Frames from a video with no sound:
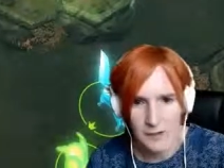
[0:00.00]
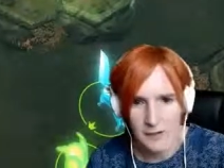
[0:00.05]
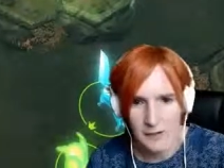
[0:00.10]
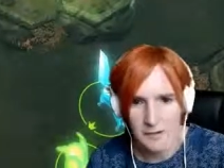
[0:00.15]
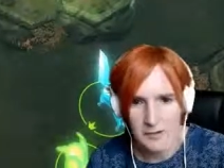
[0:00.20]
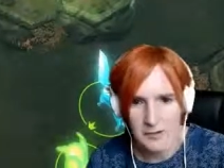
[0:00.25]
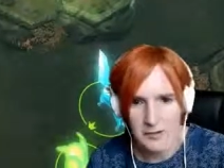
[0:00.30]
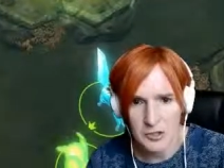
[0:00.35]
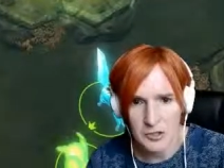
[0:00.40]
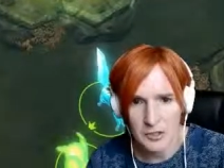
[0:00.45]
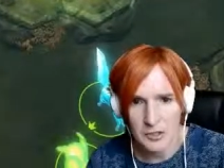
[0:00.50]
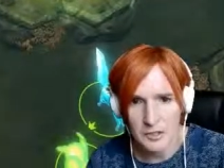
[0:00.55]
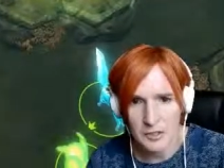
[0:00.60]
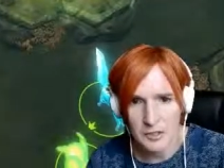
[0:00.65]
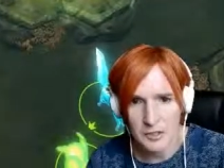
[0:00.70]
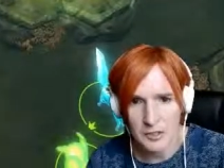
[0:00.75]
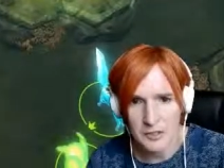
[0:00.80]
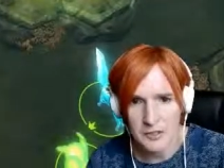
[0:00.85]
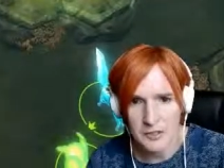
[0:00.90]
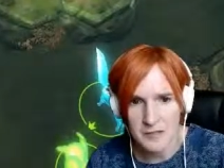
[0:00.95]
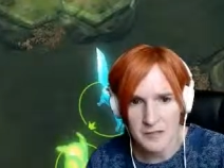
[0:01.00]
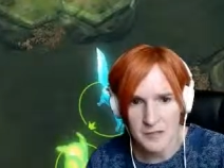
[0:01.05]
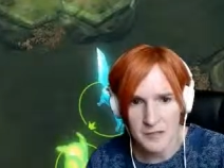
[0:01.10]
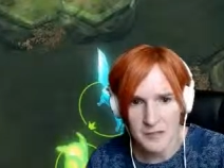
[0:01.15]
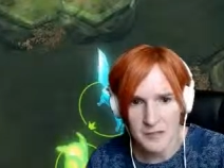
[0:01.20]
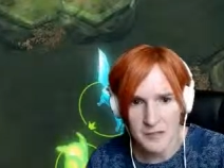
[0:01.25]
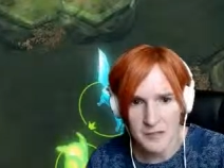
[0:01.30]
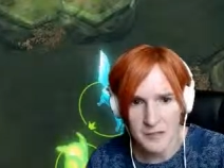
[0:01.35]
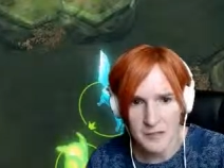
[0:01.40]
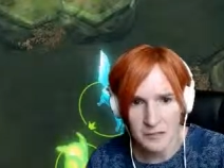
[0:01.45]
RNG slightly
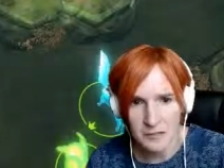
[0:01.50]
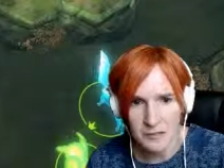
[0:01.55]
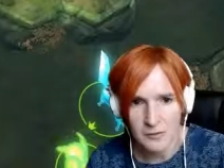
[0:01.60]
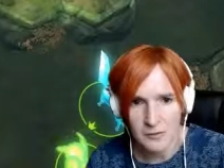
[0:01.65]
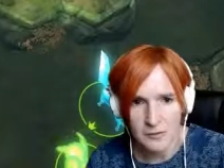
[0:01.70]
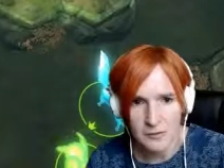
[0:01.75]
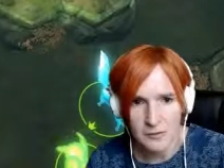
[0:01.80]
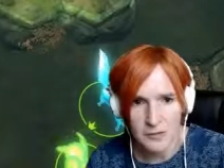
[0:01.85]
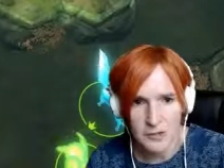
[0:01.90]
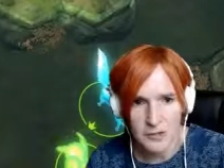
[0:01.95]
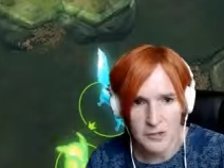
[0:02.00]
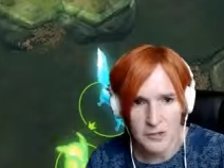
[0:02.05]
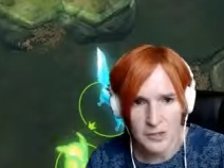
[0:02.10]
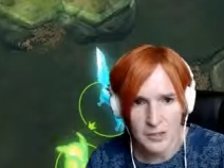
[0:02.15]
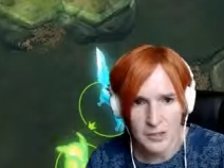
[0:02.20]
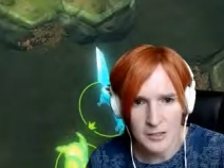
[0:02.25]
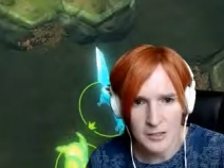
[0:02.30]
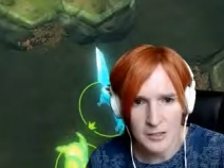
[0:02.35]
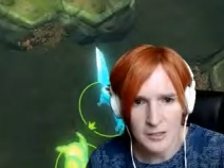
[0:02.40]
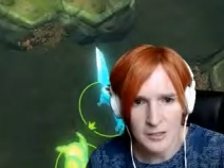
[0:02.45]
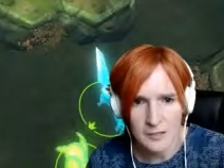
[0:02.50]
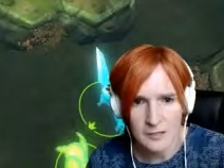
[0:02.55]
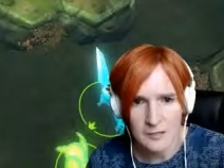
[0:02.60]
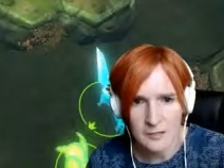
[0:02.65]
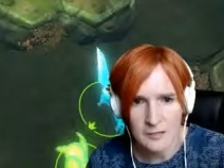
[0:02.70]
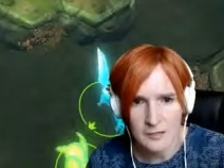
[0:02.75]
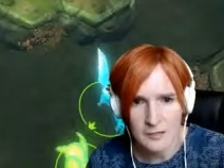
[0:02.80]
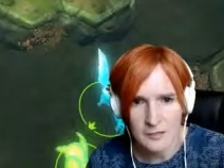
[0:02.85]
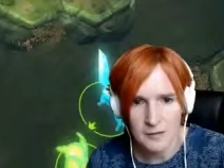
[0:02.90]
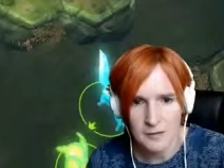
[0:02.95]
surrounded now. Well, she can
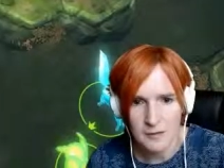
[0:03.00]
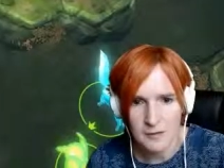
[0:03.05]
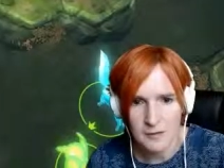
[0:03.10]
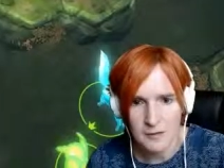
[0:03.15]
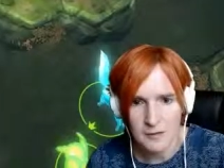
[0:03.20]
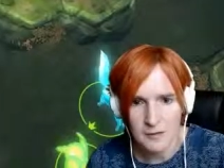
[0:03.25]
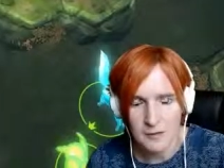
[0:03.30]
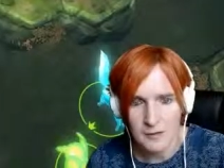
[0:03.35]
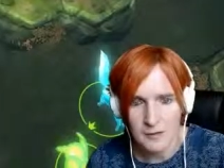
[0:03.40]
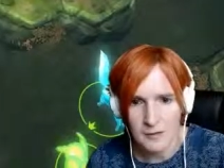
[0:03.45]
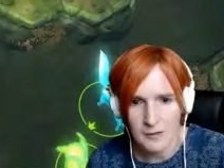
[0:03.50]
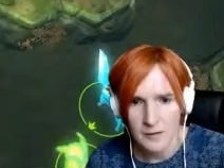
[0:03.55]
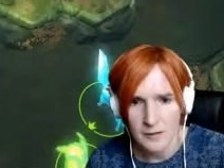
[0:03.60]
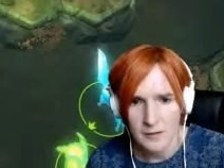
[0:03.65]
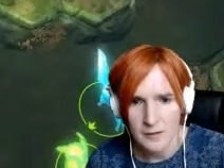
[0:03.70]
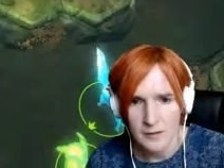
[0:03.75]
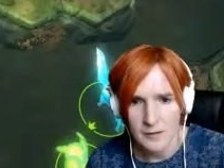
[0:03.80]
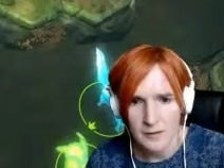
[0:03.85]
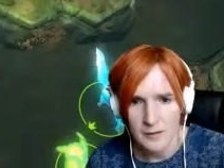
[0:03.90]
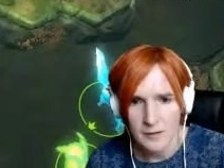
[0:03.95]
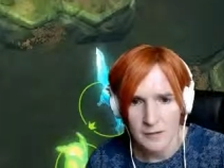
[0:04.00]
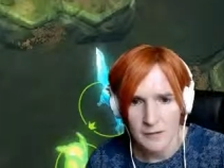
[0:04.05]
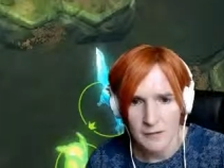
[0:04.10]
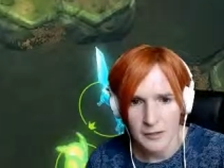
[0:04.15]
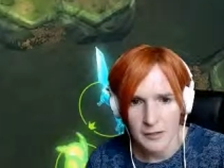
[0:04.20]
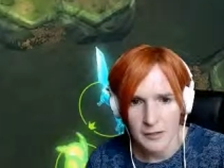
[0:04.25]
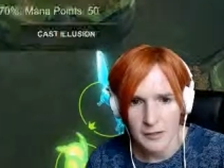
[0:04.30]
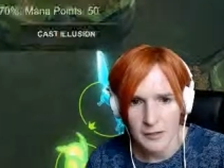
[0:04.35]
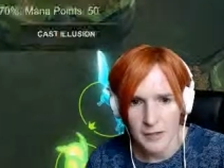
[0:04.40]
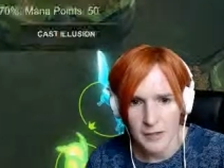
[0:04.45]

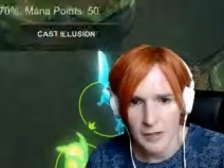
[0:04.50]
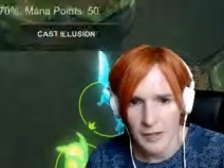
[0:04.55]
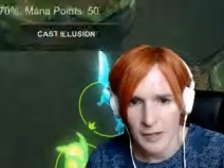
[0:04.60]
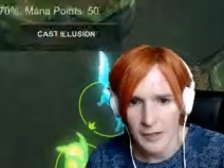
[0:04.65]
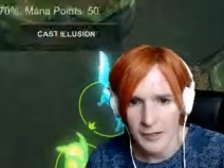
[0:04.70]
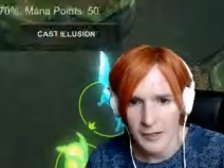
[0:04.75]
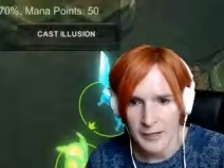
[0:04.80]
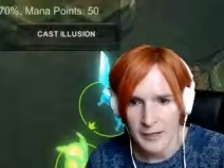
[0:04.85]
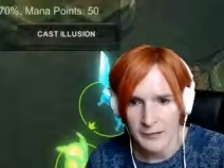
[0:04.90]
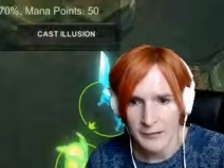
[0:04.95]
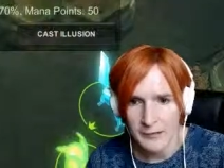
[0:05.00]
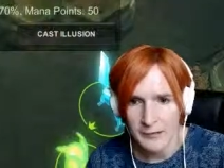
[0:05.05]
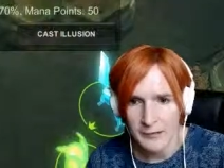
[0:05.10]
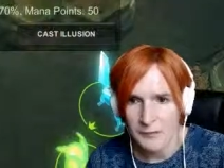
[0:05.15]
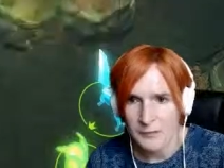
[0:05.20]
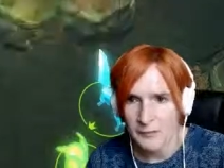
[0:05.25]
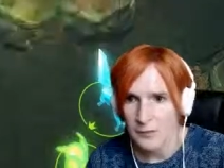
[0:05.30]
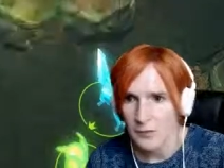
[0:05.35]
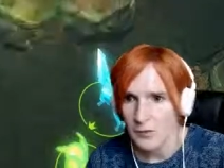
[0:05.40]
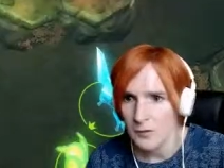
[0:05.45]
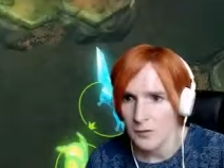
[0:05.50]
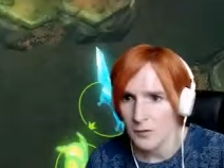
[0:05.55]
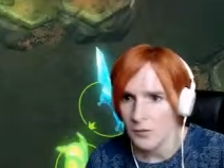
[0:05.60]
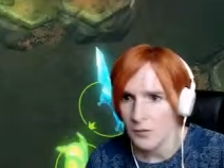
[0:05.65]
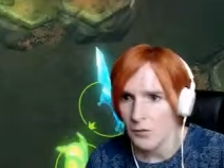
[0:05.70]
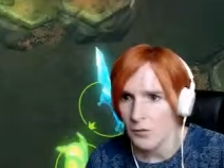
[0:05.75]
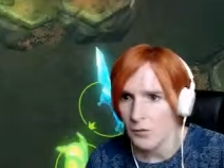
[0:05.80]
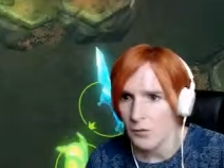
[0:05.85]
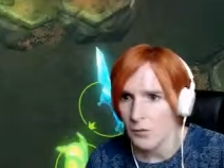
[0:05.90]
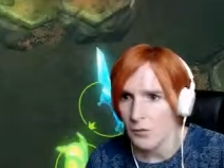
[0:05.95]
definitely get a lion out,
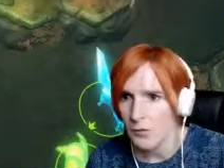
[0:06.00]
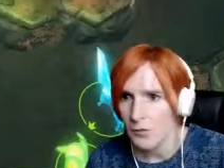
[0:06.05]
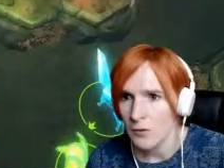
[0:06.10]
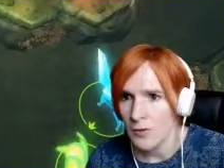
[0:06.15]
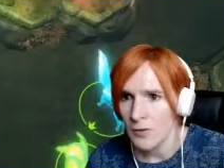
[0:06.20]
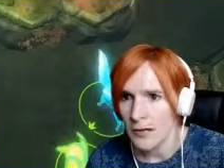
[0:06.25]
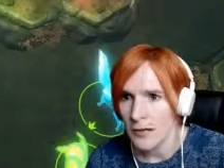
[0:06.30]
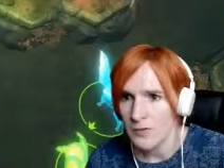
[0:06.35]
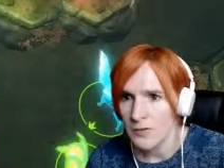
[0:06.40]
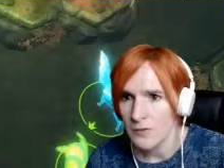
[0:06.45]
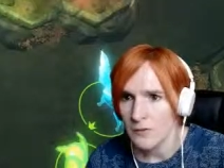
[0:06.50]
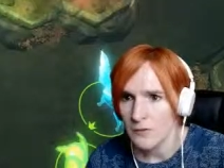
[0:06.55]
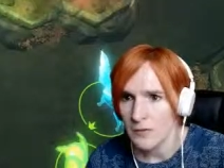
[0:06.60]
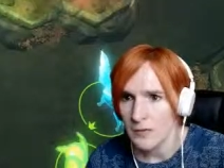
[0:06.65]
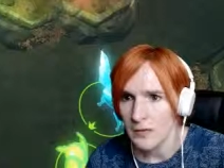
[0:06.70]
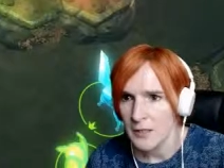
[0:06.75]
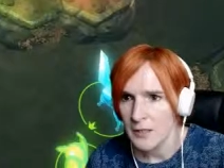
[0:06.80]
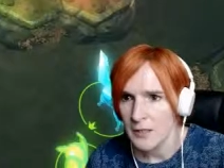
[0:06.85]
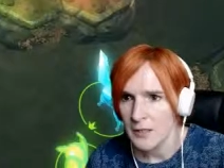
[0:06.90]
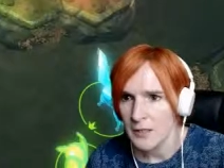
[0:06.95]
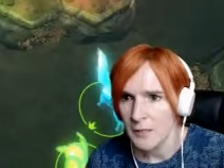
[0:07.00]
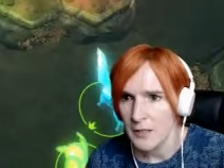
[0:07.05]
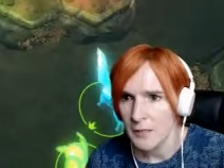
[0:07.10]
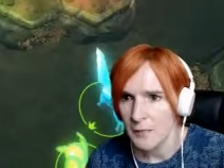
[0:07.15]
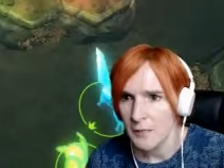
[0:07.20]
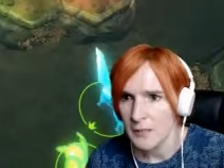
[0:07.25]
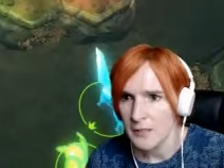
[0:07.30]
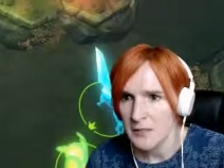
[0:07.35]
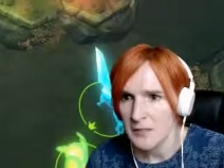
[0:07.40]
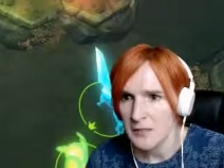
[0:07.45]
or activate a
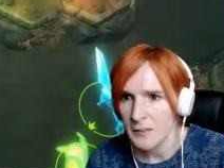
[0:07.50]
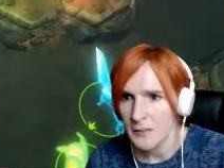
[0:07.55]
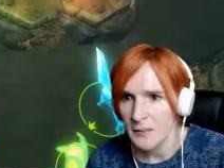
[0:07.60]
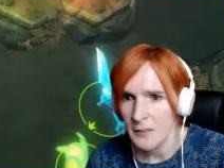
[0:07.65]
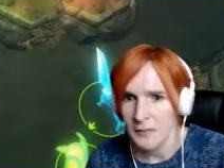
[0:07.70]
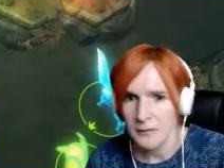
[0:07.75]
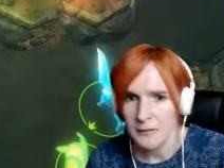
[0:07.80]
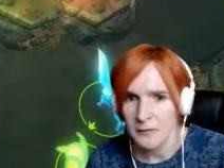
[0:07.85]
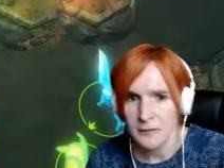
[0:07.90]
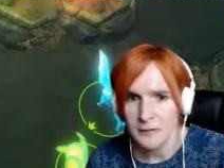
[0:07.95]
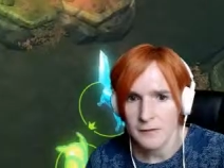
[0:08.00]
mega spell.